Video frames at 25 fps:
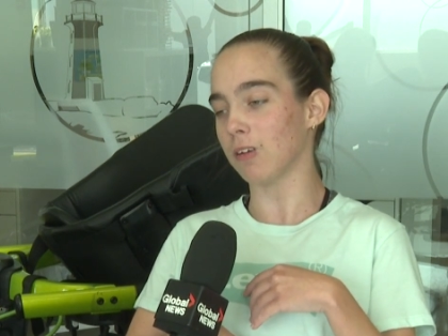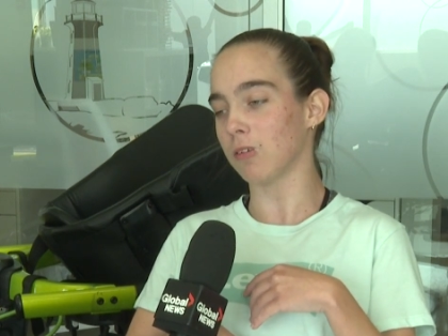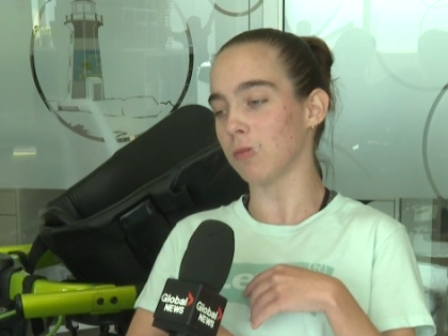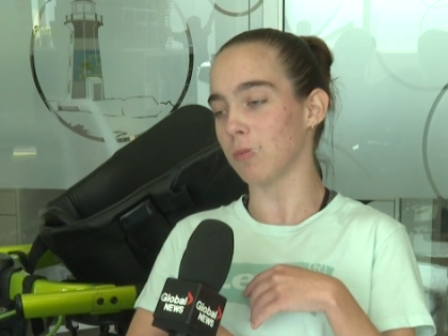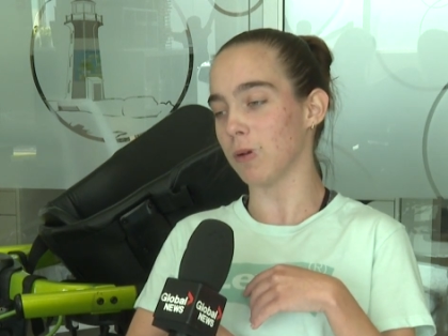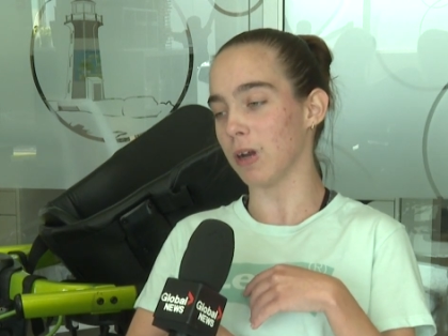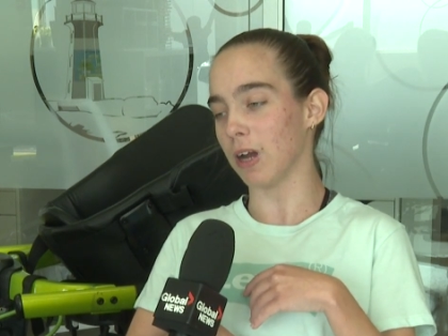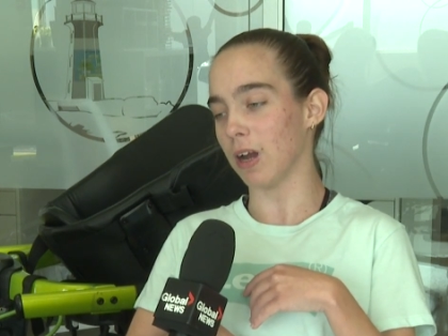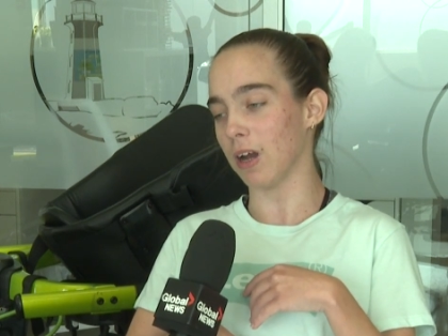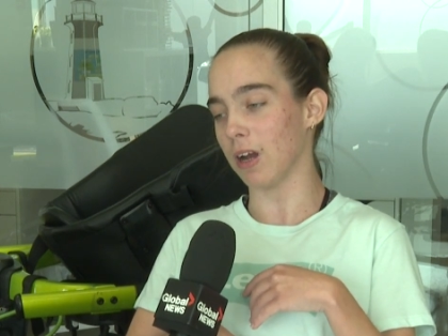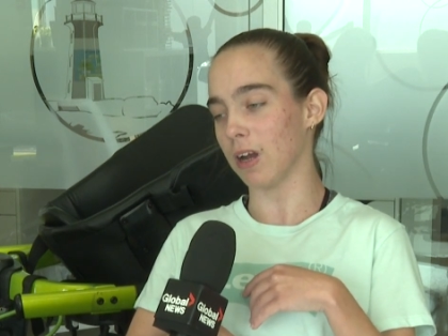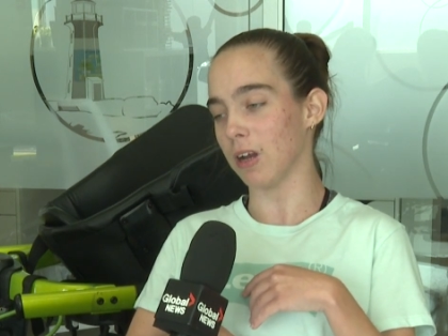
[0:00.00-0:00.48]

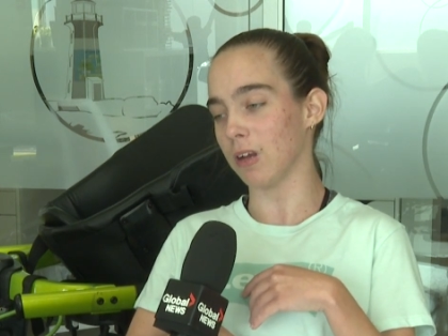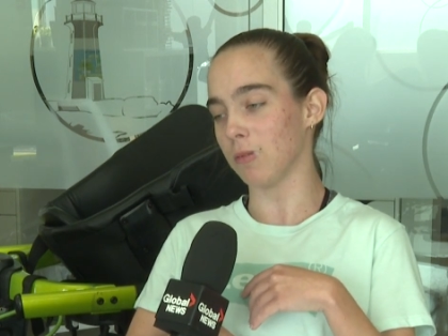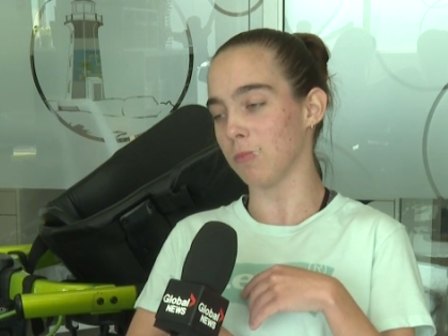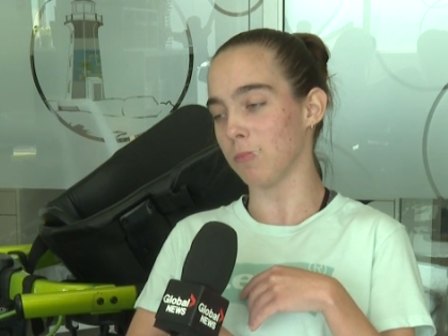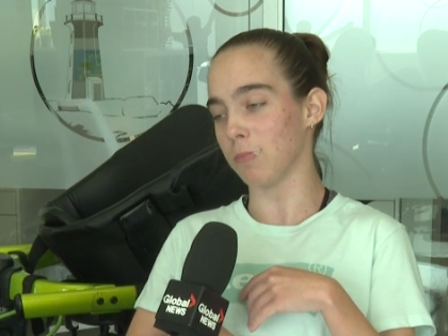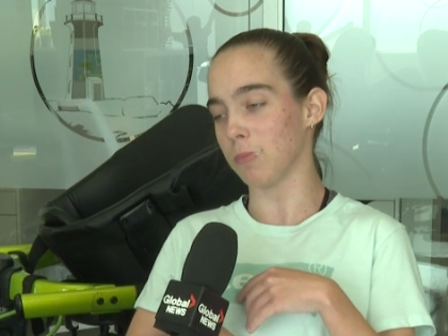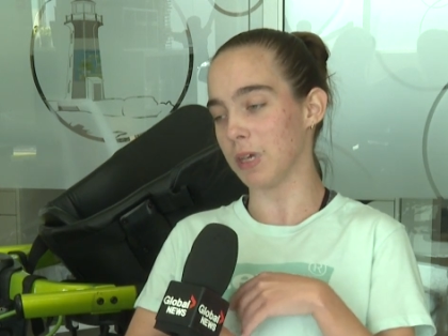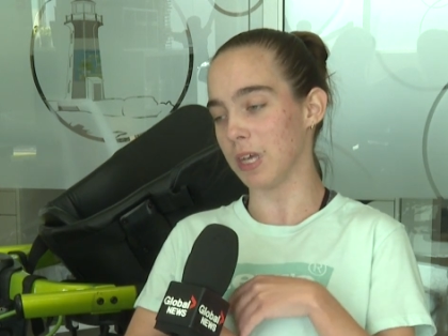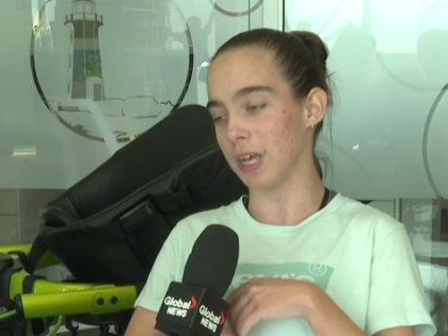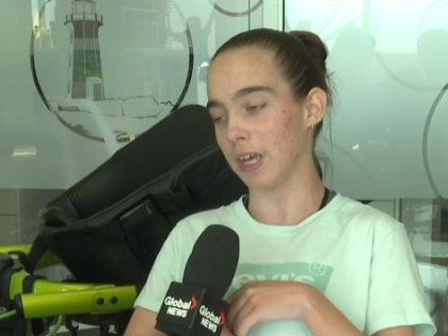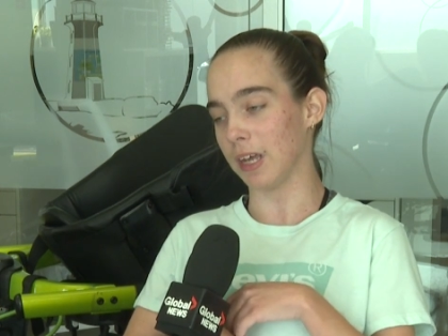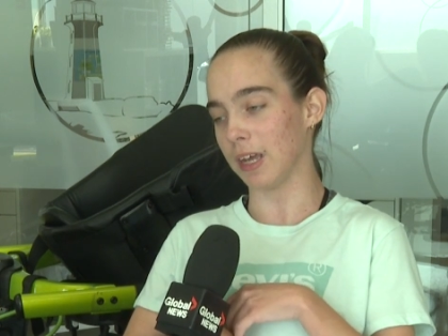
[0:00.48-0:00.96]
experience
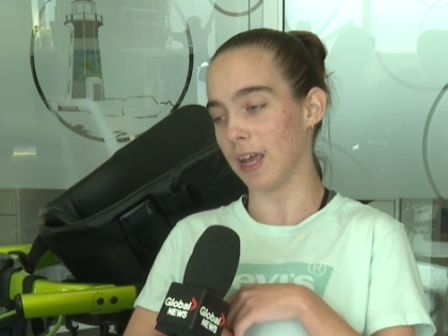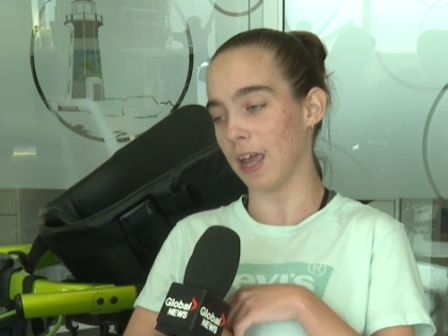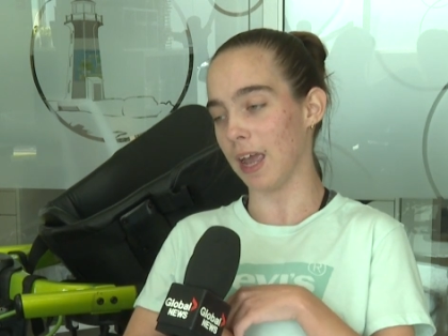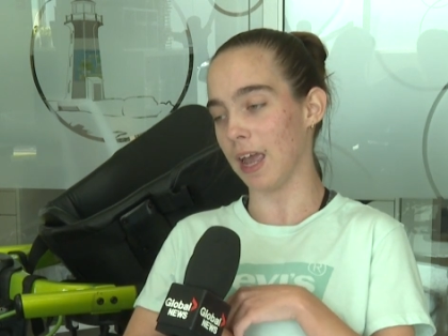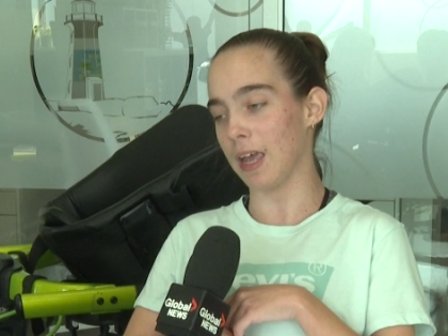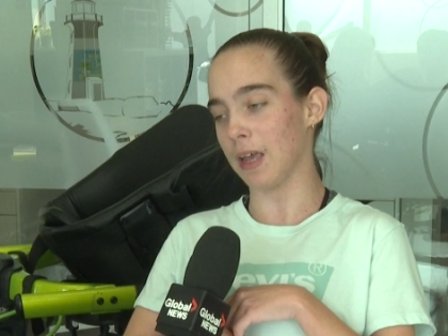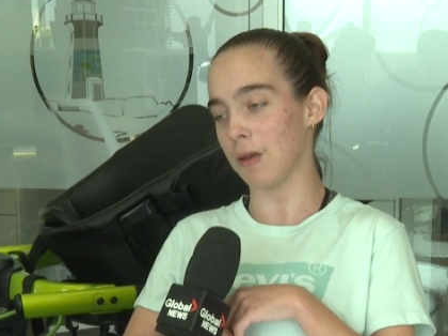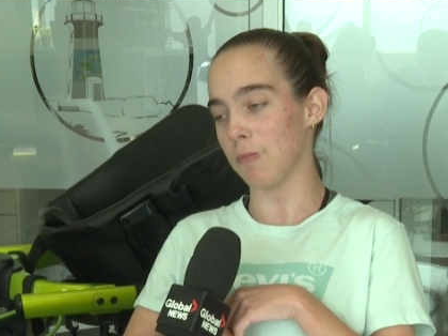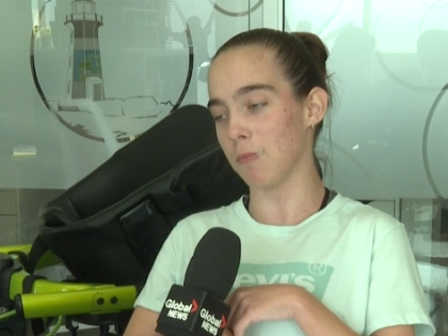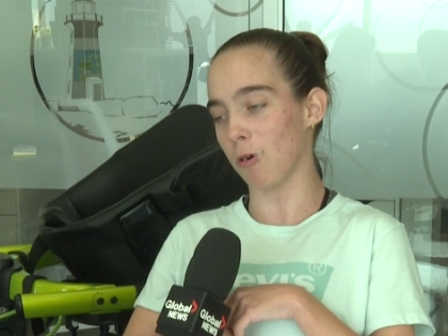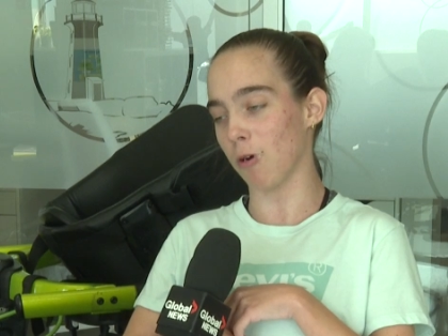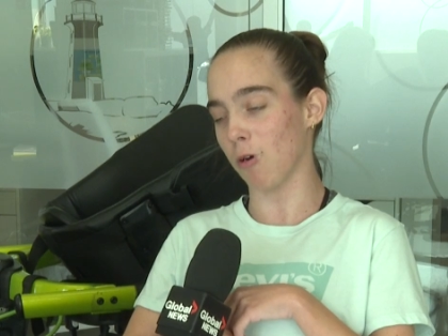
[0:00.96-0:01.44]
being
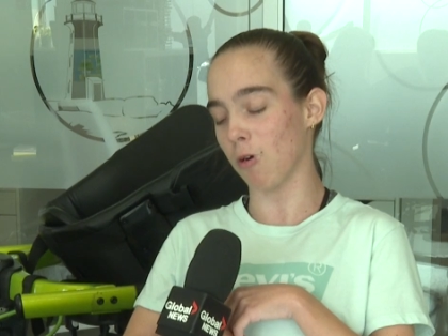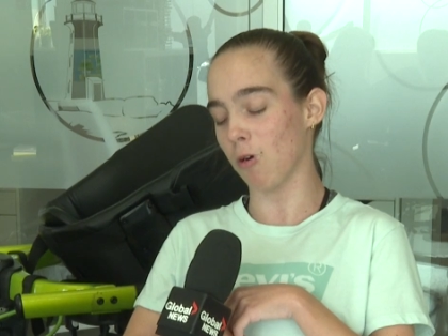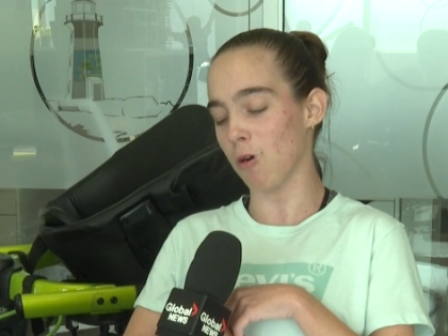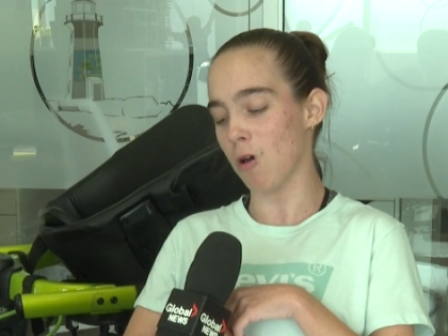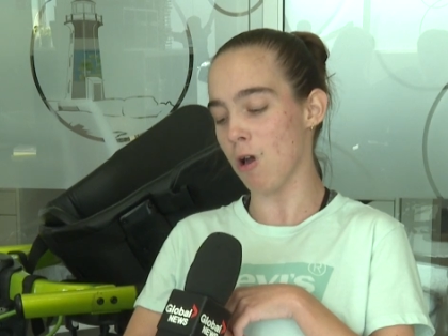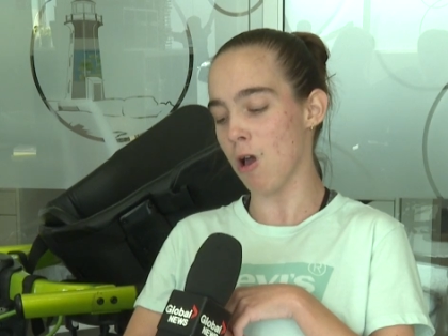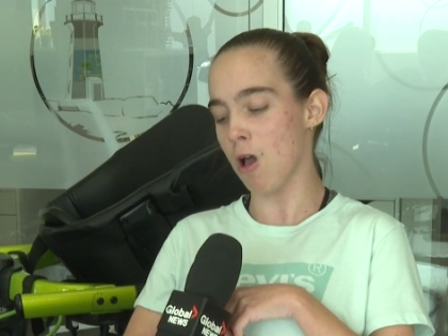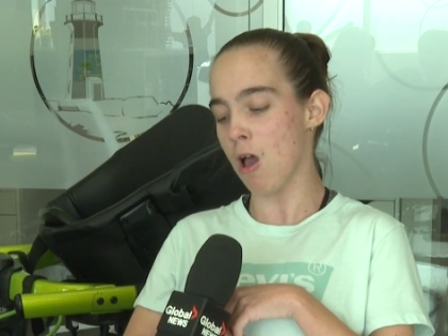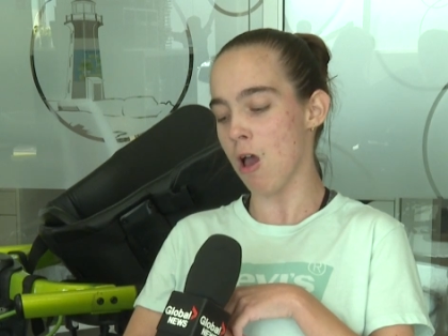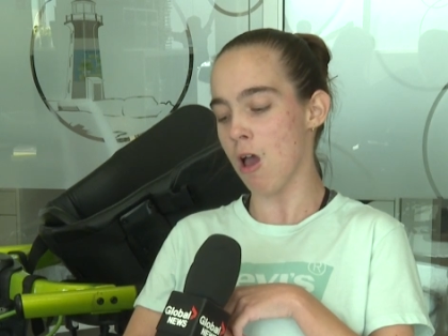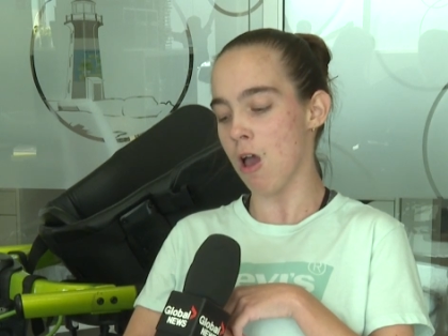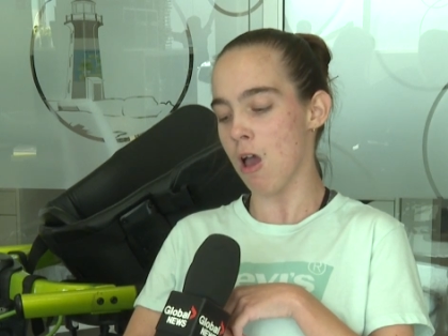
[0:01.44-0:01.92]
able